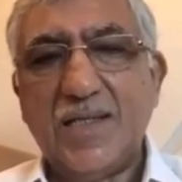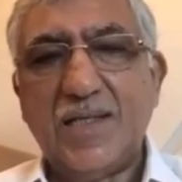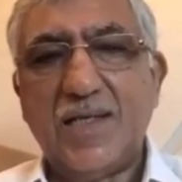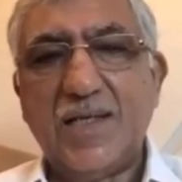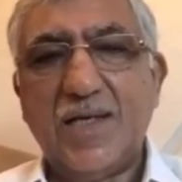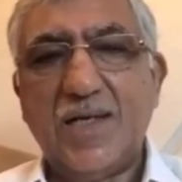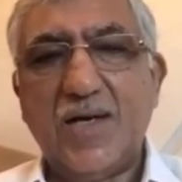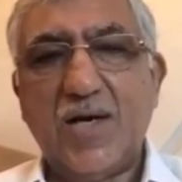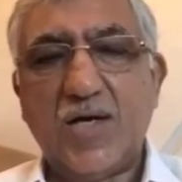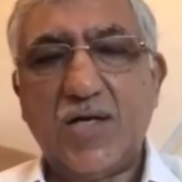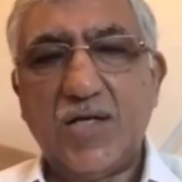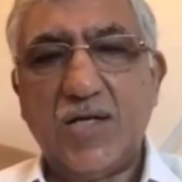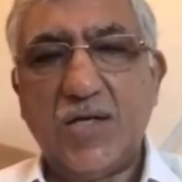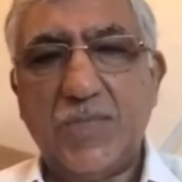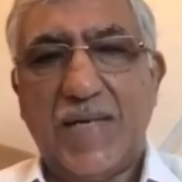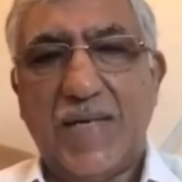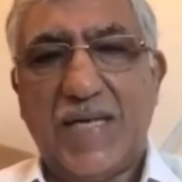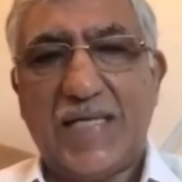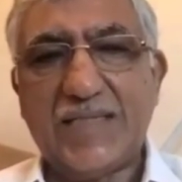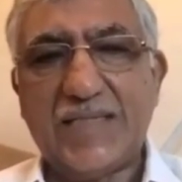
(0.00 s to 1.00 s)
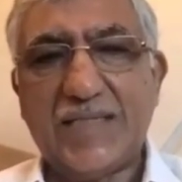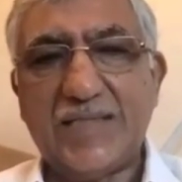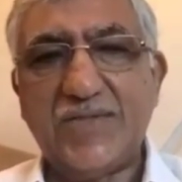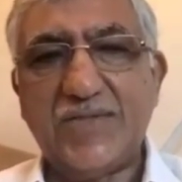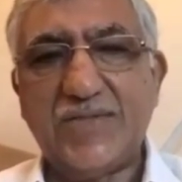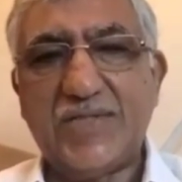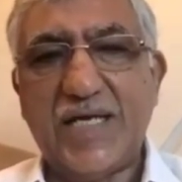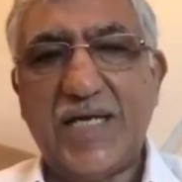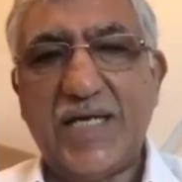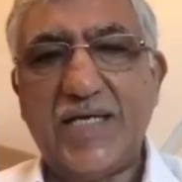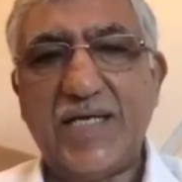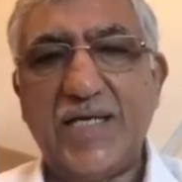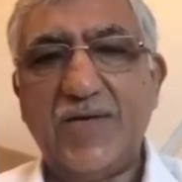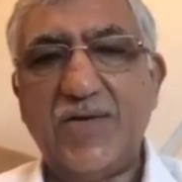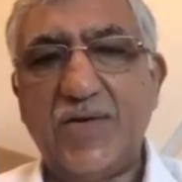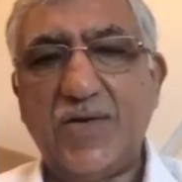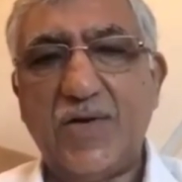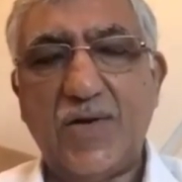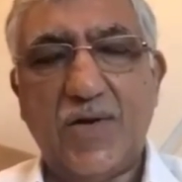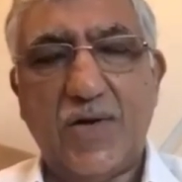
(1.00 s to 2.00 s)
Oculoplastic Society
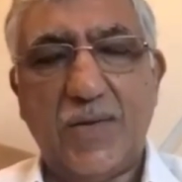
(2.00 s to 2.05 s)
on